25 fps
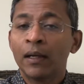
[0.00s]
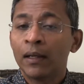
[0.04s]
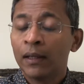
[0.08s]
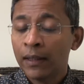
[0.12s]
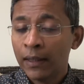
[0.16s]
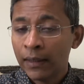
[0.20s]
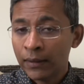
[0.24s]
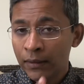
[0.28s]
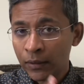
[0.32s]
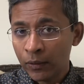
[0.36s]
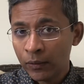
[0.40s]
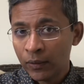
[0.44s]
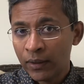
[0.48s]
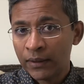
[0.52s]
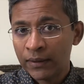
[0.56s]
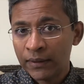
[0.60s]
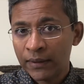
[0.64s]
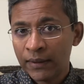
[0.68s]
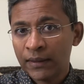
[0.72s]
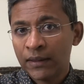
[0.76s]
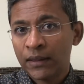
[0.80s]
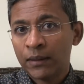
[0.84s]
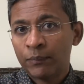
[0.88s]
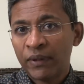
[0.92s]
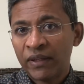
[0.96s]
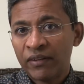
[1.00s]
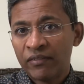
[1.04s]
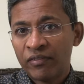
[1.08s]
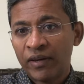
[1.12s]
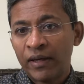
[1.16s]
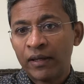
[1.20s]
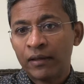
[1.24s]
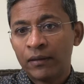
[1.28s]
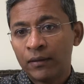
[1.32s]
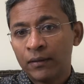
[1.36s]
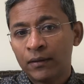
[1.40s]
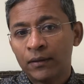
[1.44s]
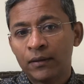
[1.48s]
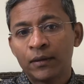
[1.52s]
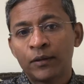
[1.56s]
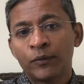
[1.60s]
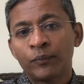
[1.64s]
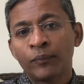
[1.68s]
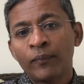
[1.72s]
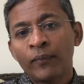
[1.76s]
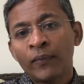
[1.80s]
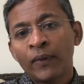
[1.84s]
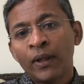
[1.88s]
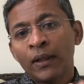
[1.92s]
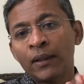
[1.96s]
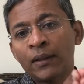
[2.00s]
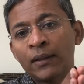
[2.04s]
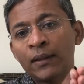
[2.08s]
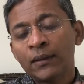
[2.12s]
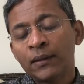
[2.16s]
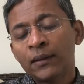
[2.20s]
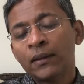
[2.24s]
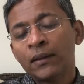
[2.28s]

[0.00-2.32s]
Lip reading: Let's look at systemic factors. This